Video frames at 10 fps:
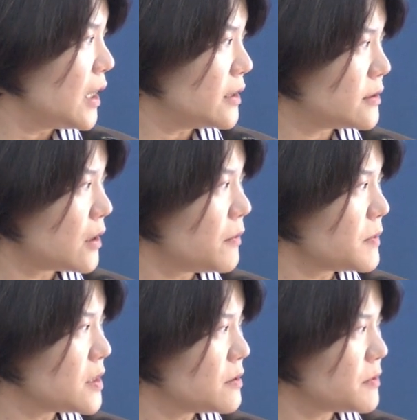and some
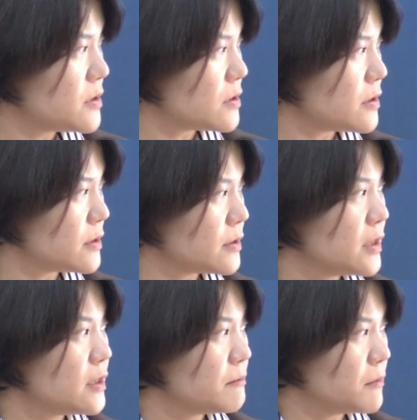individuals
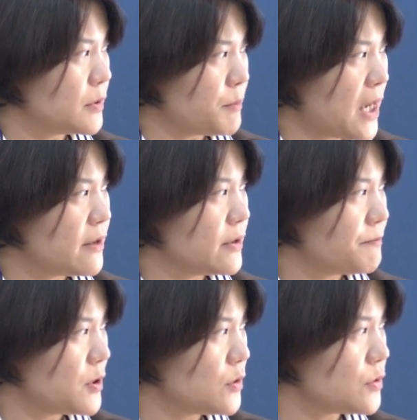may
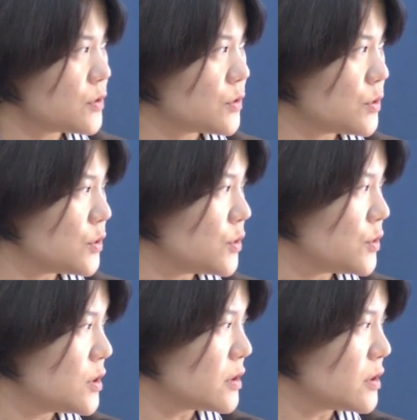refuse to